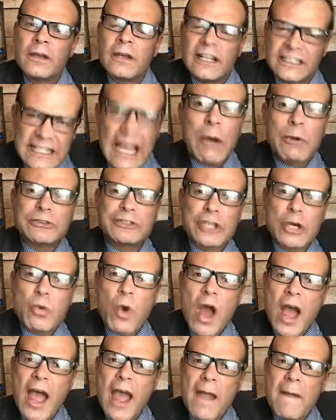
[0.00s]
Is that what you
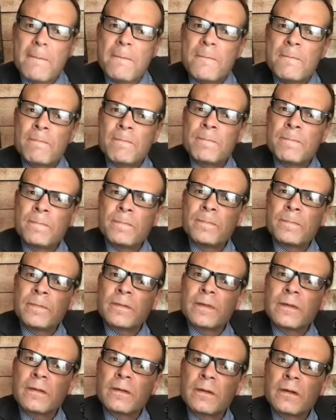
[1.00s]
want?
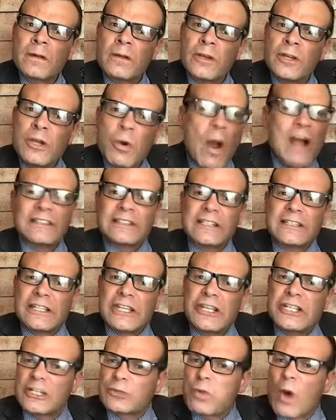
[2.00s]
You want to,
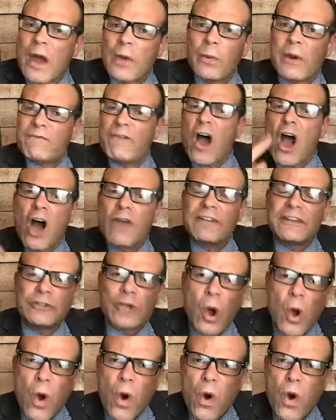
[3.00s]
you just want a revolving
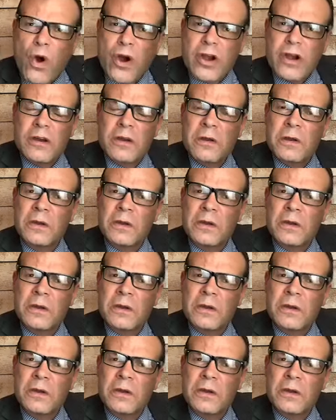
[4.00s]
door?